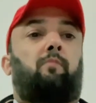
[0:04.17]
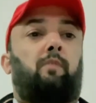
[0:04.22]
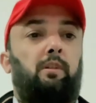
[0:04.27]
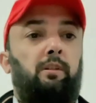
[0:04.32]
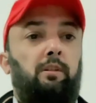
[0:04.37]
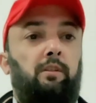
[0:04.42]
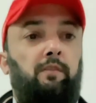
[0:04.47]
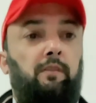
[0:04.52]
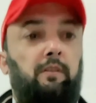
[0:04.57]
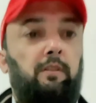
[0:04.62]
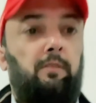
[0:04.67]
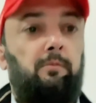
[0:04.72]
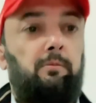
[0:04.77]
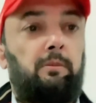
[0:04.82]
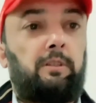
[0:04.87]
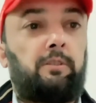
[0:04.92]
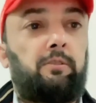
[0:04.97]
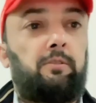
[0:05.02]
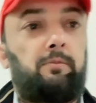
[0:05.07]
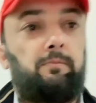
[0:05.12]

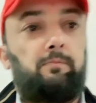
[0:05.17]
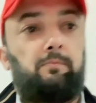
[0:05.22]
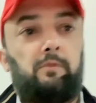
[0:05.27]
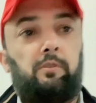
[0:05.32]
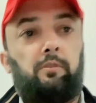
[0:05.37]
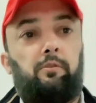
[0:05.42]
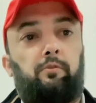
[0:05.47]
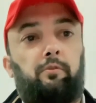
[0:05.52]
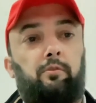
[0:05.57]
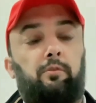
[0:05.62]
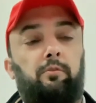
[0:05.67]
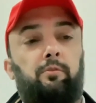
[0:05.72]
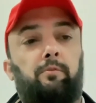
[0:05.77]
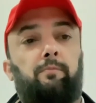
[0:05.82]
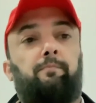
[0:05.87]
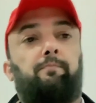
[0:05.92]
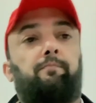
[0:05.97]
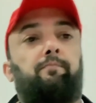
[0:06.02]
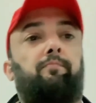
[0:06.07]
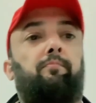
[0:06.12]
Assalamu alaikum
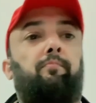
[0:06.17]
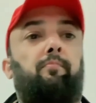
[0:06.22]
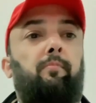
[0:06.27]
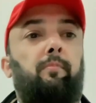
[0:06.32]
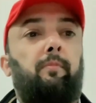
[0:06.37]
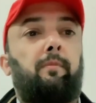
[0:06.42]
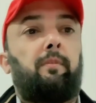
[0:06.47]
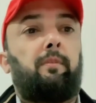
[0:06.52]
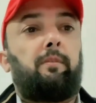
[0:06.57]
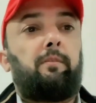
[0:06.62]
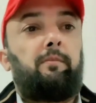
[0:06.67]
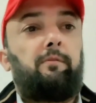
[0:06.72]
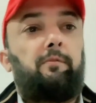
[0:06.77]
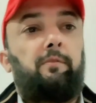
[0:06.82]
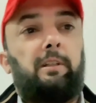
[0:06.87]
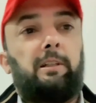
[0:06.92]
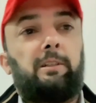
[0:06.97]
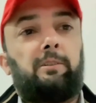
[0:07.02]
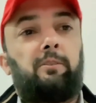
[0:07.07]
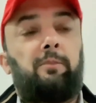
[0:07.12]
dosto.
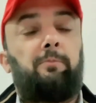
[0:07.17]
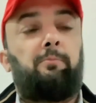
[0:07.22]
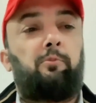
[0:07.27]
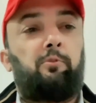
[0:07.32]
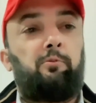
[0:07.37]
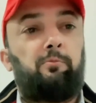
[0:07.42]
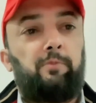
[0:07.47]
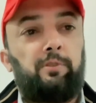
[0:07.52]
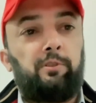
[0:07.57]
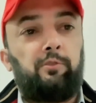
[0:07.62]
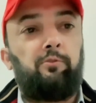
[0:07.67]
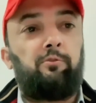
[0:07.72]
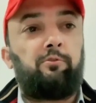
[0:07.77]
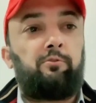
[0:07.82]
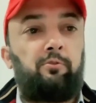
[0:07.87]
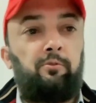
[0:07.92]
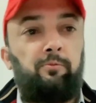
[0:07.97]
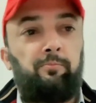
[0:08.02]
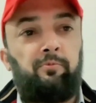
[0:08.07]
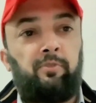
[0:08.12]
Welcome to my
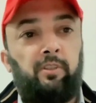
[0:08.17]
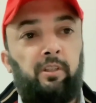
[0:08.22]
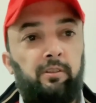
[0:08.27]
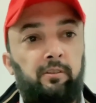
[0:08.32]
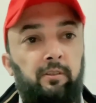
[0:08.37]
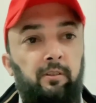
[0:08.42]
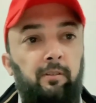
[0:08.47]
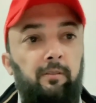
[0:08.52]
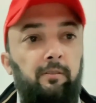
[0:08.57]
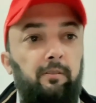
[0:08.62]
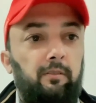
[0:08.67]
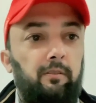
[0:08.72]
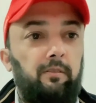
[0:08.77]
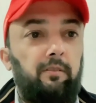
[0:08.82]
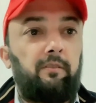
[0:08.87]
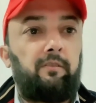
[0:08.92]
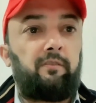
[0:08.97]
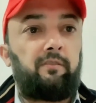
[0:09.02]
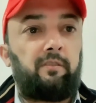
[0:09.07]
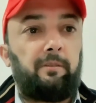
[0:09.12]
YouTube channel.
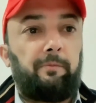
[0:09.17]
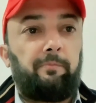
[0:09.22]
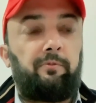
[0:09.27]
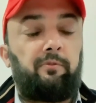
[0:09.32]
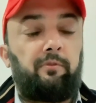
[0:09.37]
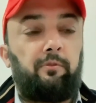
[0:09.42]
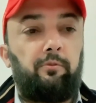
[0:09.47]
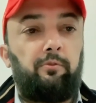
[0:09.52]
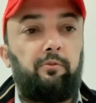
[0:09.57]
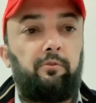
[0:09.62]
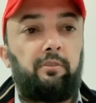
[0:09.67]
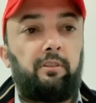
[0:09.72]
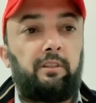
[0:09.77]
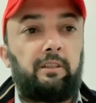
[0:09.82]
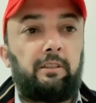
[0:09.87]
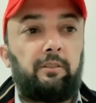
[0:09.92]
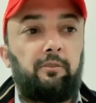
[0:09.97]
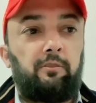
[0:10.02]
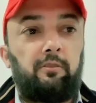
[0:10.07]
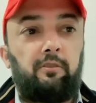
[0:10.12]
It's Absolute
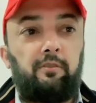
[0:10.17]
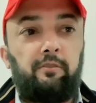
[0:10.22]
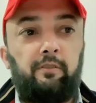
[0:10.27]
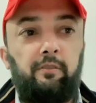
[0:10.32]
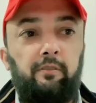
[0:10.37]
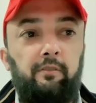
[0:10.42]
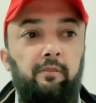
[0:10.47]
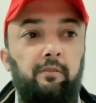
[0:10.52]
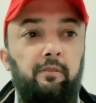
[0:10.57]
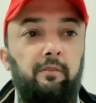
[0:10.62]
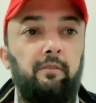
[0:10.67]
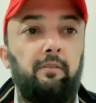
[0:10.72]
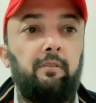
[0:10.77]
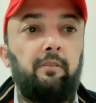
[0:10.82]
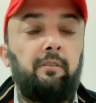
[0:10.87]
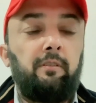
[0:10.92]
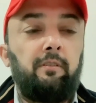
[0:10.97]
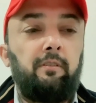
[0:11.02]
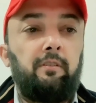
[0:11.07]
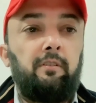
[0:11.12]
Technologies.
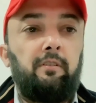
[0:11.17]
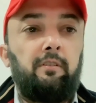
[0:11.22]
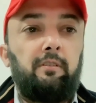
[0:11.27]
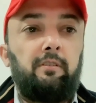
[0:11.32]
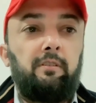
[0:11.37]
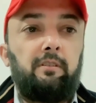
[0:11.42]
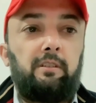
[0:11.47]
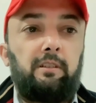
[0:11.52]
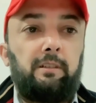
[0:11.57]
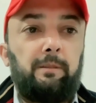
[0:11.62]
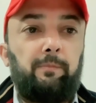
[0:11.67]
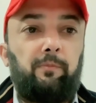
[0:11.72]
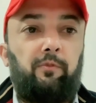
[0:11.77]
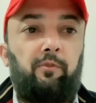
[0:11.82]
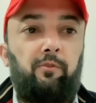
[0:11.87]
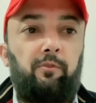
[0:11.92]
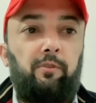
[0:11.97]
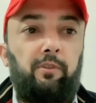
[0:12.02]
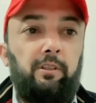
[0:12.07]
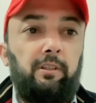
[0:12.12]
I'm
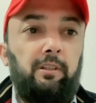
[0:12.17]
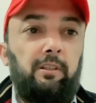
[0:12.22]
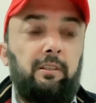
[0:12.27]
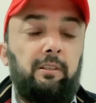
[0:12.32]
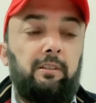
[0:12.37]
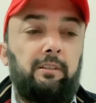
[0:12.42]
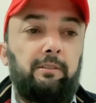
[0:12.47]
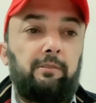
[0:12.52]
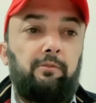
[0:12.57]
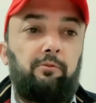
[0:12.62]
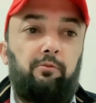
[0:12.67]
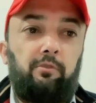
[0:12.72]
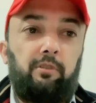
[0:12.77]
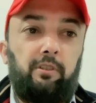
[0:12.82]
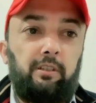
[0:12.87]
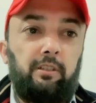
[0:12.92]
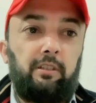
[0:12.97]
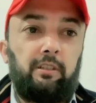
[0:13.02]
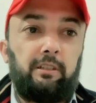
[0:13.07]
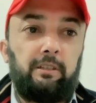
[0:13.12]
Sohail and
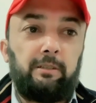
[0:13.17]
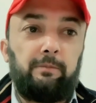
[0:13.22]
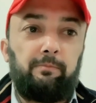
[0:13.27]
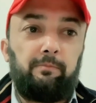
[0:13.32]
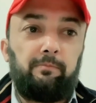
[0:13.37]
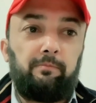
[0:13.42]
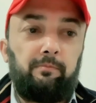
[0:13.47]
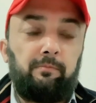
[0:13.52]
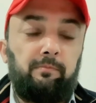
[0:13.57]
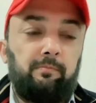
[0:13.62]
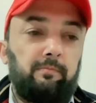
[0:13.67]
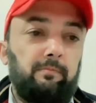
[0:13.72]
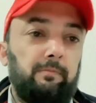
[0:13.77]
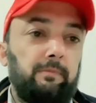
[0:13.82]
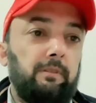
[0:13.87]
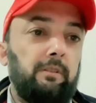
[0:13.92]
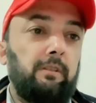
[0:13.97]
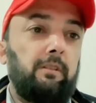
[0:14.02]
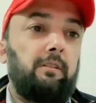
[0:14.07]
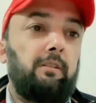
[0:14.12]
today I'm
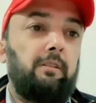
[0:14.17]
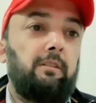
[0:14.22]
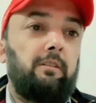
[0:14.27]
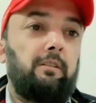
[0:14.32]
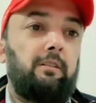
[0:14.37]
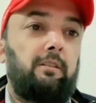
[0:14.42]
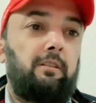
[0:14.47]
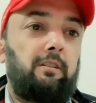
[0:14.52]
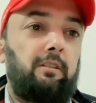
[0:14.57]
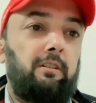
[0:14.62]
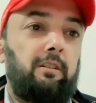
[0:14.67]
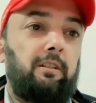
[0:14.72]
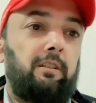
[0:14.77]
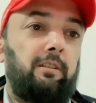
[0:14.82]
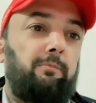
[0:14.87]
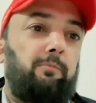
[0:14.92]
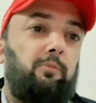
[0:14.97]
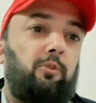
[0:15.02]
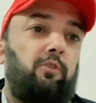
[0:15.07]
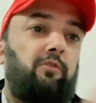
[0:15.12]

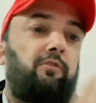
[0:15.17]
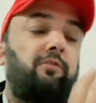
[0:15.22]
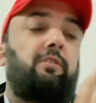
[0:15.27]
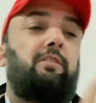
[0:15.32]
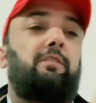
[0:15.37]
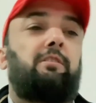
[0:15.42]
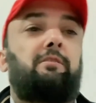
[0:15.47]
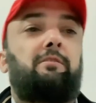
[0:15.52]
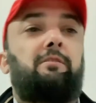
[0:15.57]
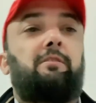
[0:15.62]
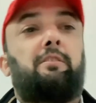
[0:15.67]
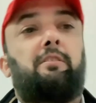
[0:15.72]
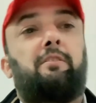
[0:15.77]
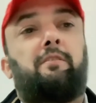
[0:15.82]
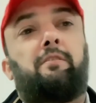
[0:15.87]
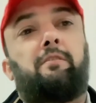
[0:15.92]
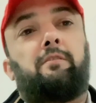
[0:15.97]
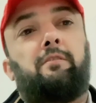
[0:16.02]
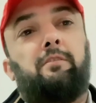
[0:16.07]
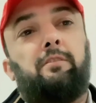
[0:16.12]
unboxing
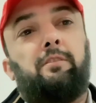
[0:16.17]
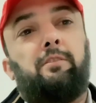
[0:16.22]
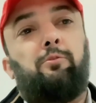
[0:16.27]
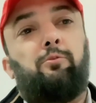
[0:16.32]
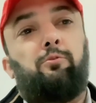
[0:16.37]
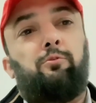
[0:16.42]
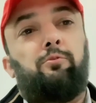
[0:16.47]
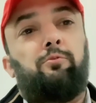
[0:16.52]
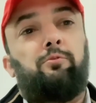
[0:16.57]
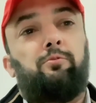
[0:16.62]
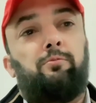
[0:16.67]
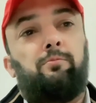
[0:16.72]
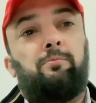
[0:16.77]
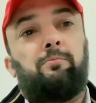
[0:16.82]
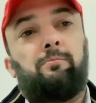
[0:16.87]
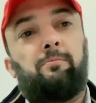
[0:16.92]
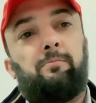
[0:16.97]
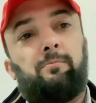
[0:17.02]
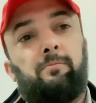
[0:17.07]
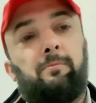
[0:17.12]
this new
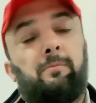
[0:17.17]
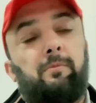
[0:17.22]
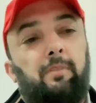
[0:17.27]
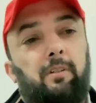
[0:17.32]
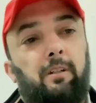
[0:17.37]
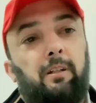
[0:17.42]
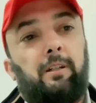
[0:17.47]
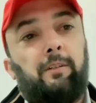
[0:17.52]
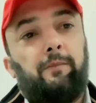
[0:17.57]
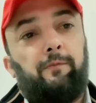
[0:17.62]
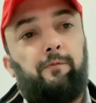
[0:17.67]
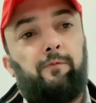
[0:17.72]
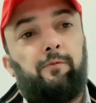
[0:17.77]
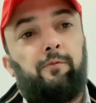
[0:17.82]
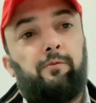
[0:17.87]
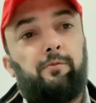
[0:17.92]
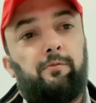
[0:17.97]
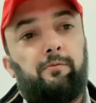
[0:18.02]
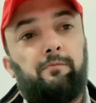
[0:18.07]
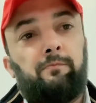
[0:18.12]

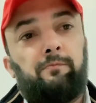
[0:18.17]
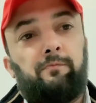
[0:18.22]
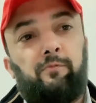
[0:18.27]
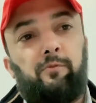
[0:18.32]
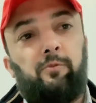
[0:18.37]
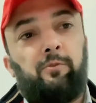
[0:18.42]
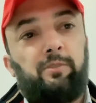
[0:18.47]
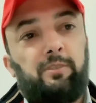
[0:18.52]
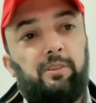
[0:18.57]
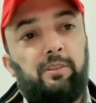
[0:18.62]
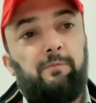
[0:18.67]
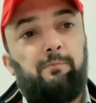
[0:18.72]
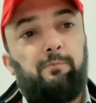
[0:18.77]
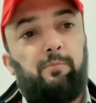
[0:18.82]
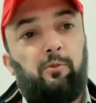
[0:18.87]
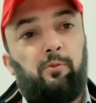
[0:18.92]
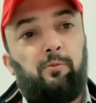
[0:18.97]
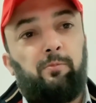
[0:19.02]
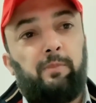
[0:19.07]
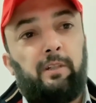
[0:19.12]
iPhone 14
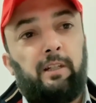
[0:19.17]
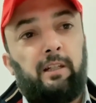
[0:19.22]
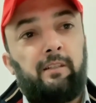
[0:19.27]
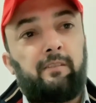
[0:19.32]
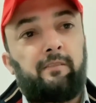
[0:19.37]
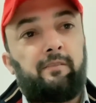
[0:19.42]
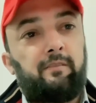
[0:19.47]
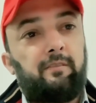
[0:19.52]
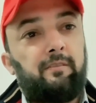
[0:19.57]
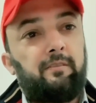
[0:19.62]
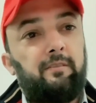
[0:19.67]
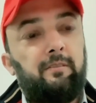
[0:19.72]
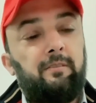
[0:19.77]
Pro Max